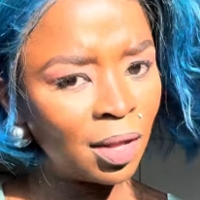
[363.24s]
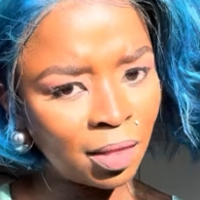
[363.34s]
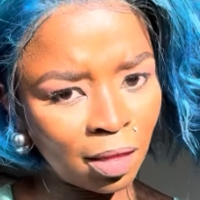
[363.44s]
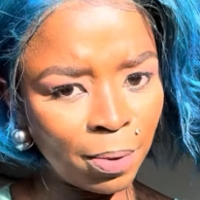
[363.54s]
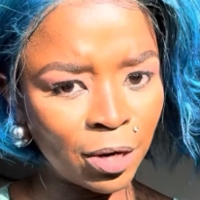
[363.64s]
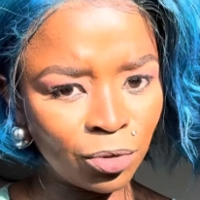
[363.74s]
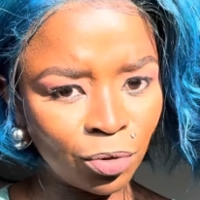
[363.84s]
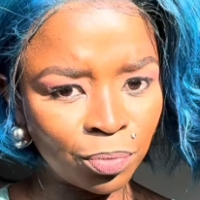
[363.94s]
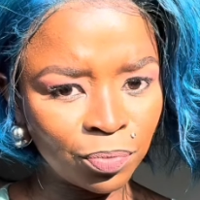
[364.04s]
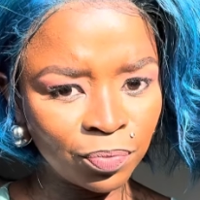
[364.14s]
The
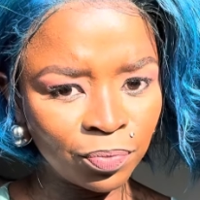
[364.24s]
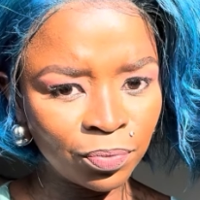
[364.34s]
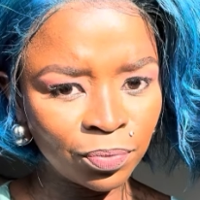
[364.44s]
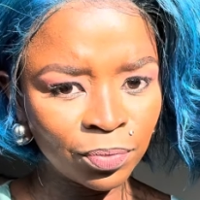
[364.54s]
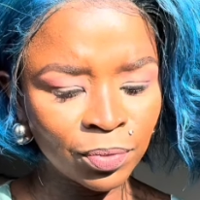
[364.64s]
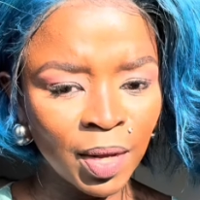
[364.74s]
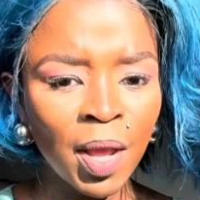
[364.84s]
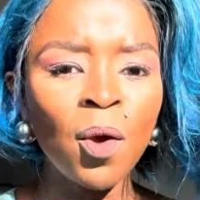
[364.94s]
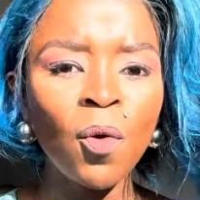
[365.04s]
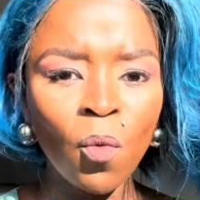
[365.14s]
bedroom.
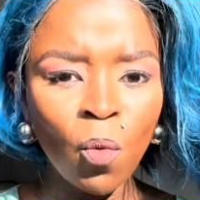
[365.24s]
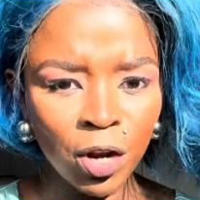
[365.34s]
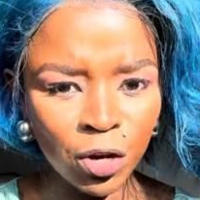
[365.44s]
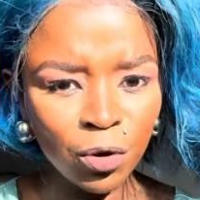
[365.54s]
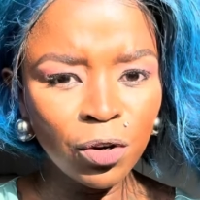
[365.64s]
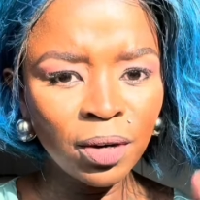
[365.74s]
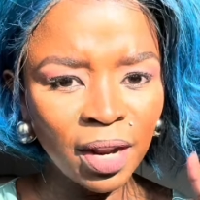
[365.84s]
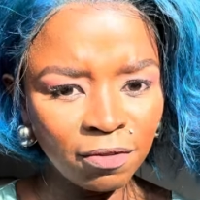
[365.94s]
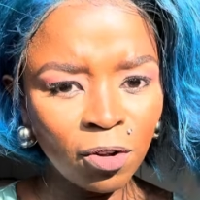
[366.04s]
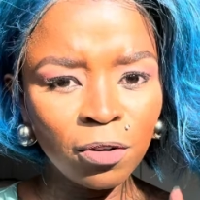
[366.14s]
When you don't
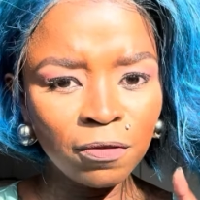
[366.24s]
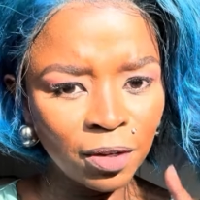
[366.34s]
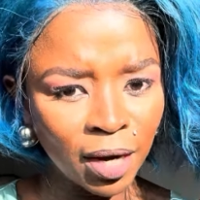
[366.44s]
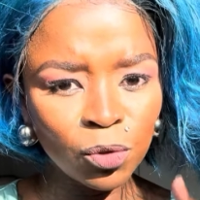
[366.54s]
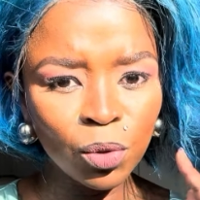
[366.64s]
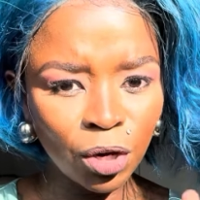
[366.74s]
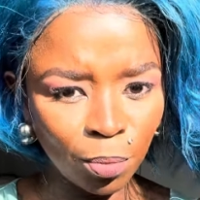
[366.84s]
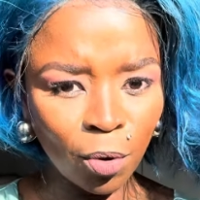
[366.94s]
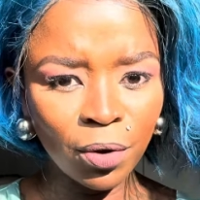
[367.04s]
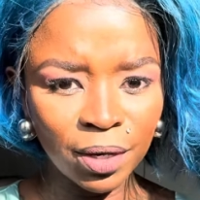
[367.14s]
have confidence with your
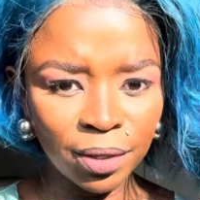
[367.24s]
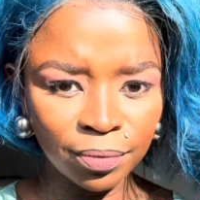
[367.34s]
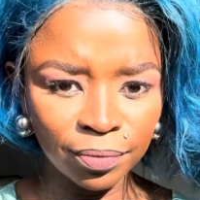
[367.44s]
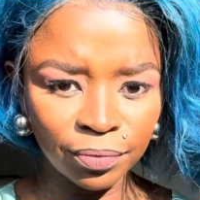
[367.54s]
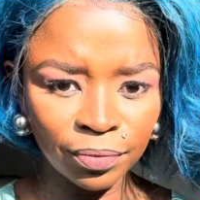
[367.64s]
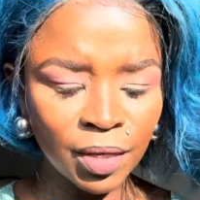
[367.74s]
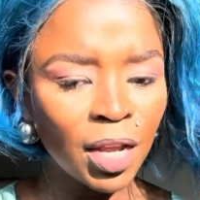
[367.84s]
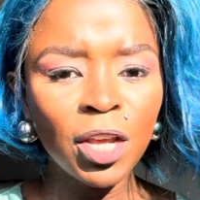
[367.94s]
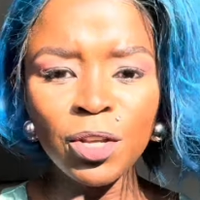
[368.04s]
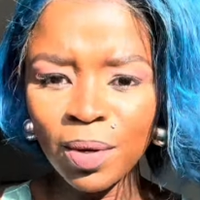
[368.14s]
body,
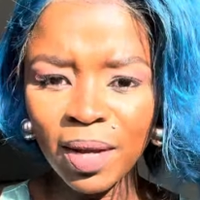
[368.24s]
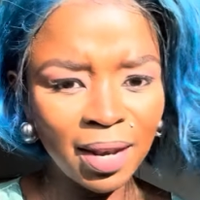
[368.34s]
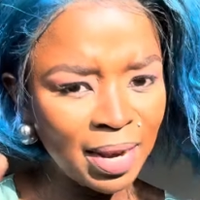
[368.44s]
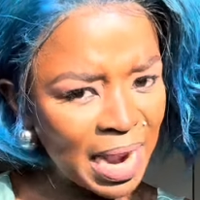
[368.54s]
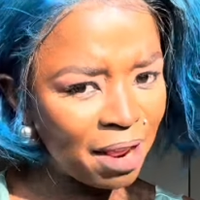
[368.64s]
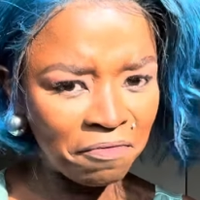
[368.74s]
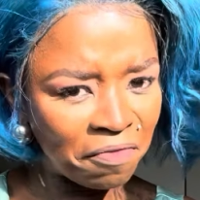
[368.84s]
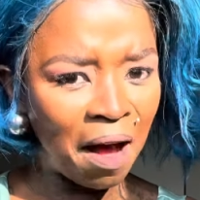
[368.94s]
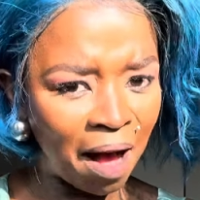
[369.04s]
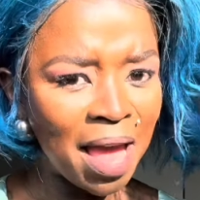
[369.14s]
you can
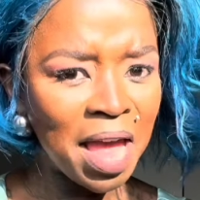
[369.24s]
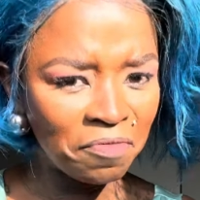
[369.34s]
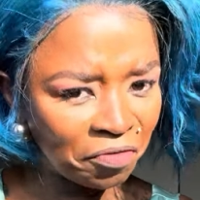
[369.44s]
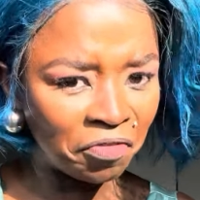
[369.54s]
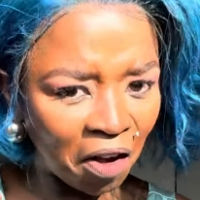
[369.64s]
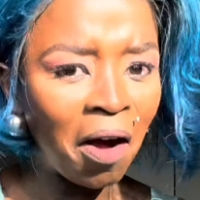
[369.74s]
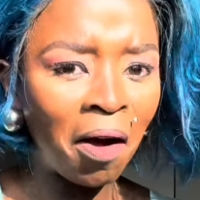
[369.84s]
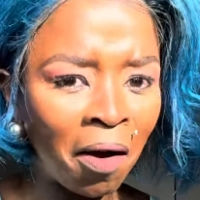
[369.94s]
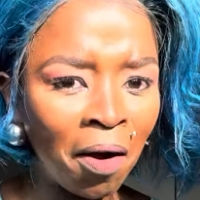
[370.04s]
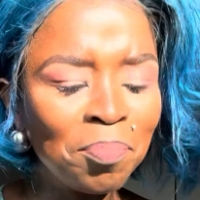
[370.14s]
never, ever
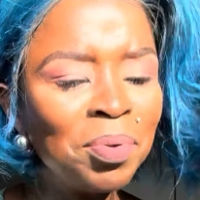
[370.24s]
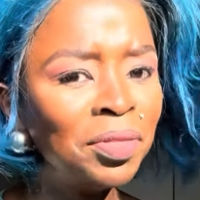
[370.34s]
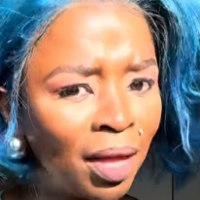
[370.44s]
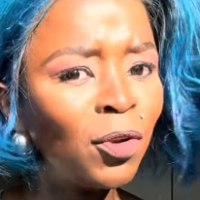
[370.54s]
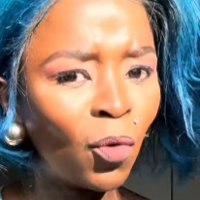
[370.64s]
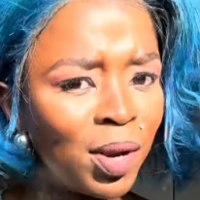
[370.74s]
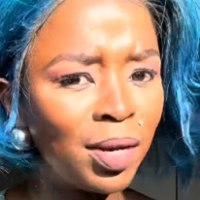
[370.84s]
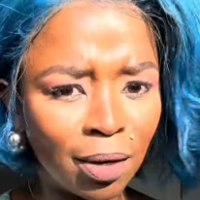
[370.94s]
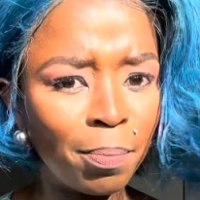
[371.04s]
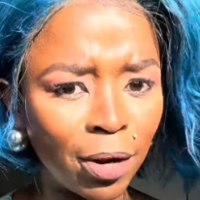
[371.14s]
be that queen
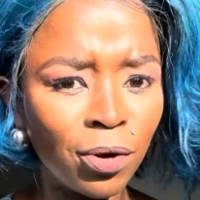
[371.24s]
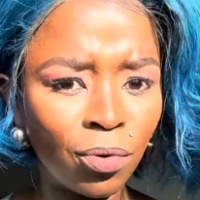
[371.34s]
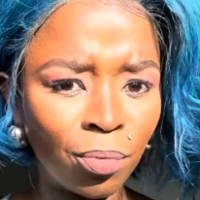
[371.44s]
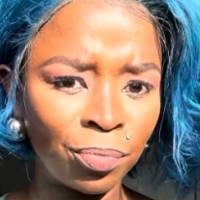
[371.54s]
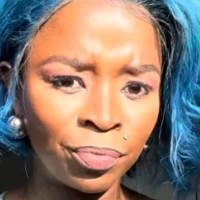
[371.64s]
in the bedroom.